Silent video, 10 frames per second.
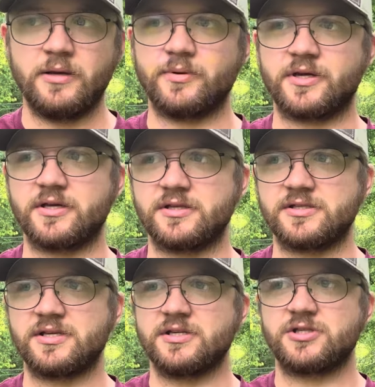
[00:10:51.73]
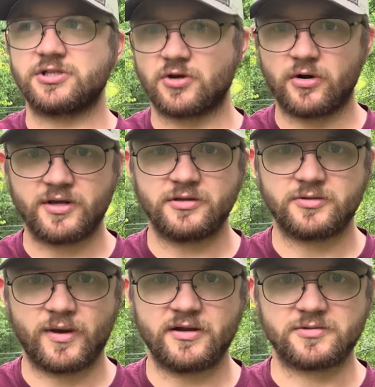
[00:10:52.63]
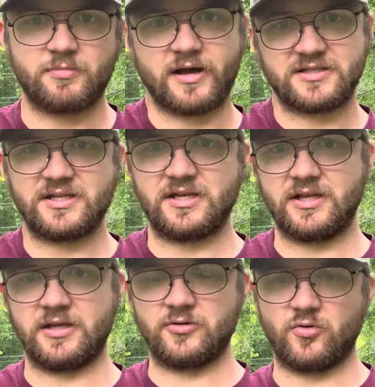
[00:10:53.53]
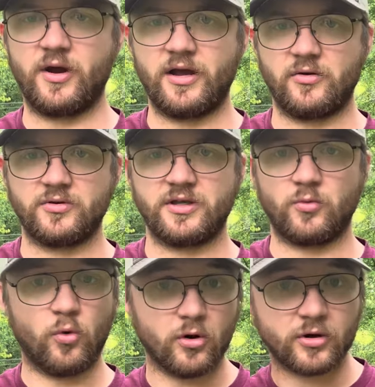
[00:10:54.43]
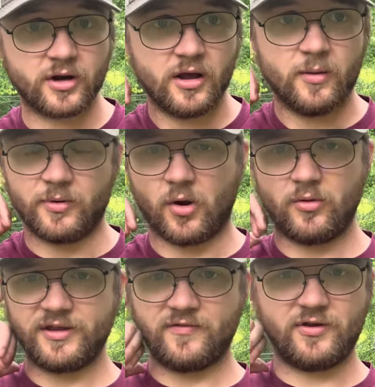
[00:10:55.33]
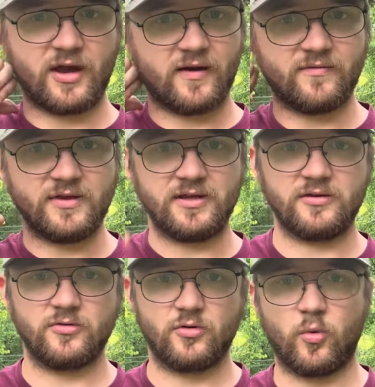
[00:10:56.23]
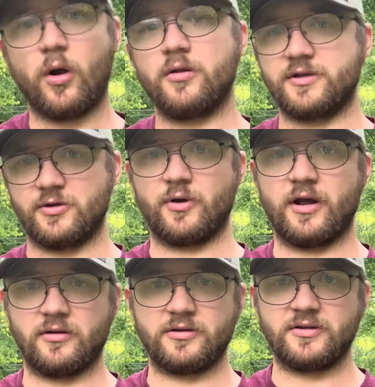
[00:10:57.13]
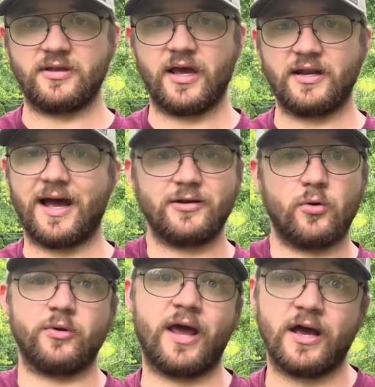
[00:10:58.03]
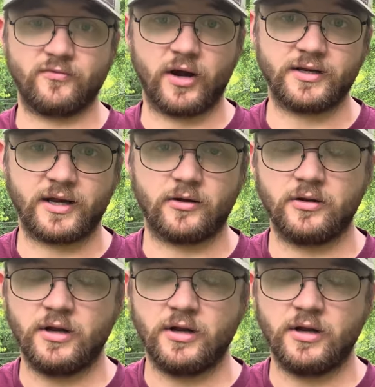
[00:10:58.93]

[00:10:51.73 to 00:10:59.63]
Because starting tomatoes by seed in ground can work, but only if you have the quality ground that I don't have right now.